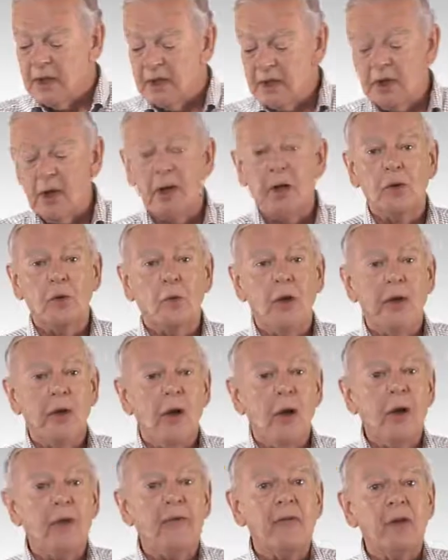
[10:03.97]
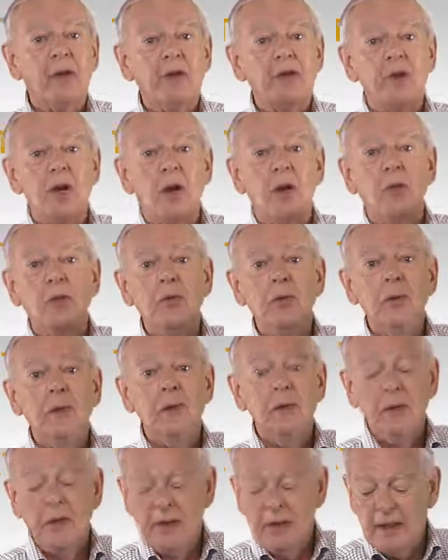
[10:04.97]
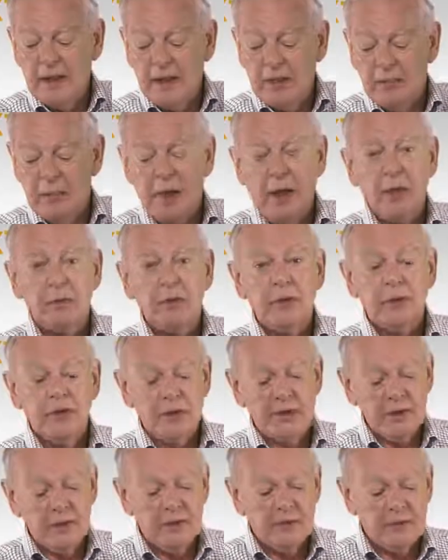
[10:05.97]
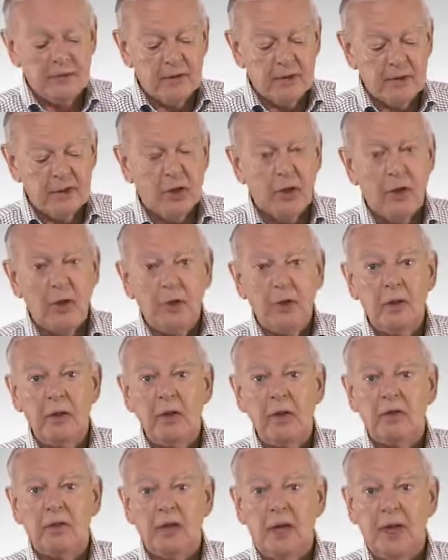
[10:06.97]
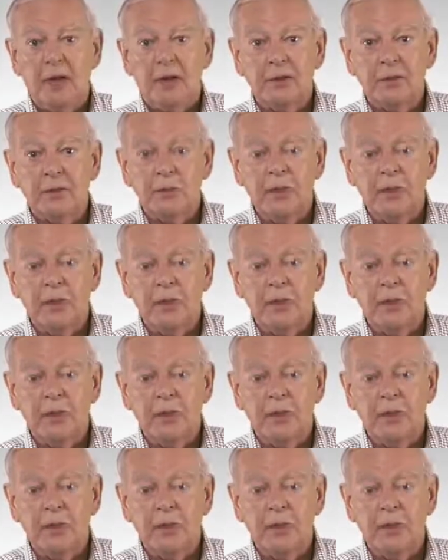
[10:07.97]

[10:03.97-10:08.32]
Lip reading: Dart went off on his own and published The Tong Child.